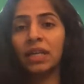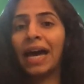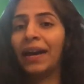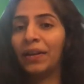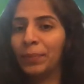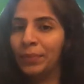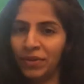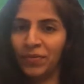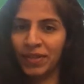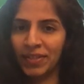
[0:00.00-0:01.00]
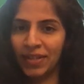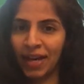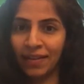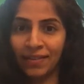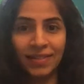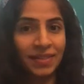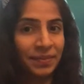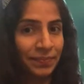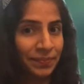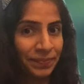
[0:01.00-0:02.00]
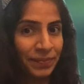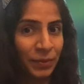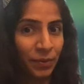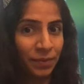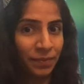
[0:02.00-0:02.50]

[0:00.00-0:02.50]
are the previous styles. Cool?